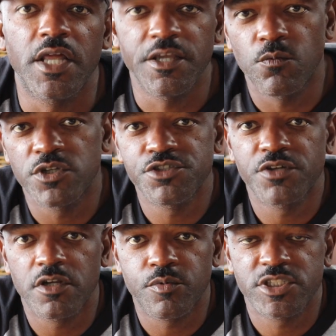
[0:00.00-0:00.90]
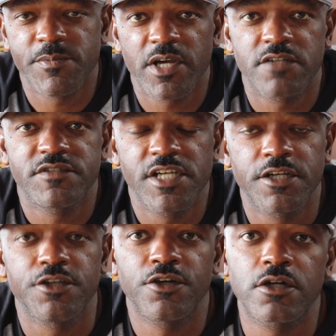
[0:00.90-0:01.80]
And then once you get a prospective
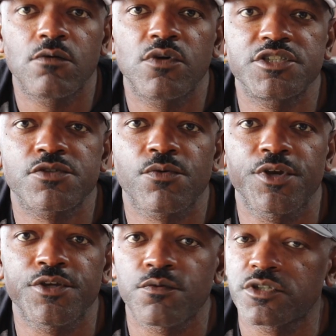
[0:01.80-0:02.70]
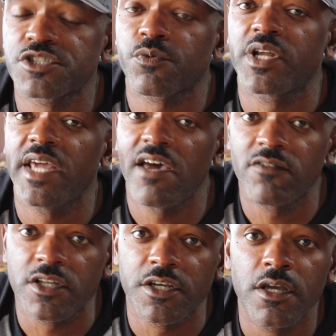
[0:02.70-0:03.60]
tenant, you're going to want to screen. You want to screen
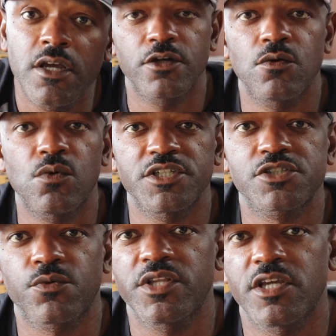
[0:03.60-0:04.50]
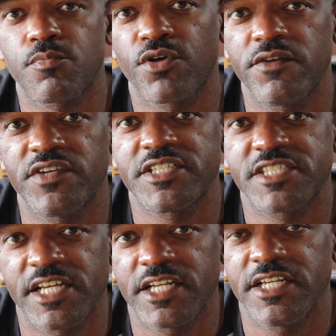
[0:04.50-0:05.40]
heavily. You're going to want to screen their previous
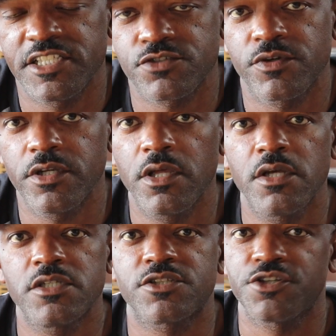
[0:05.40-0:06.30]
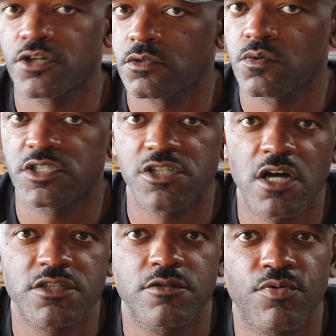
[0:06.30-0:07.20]
tenant history. So you're going to want to
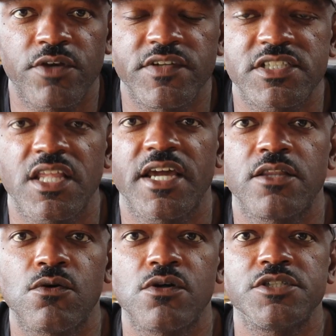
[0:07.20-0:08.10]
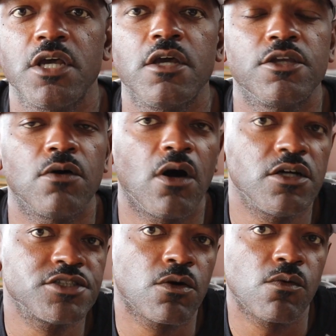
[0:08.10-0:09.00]
talk to the previous landlords. You'll
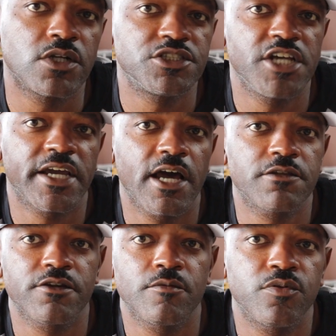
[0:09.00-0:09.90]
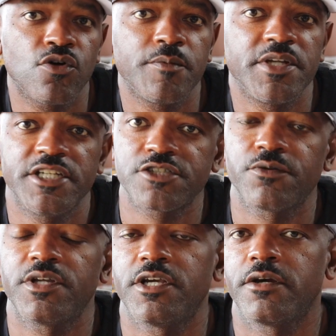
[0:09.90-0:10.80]
also want to check out their employment
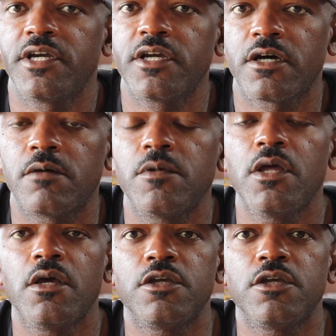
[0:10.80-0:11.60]
history and their income.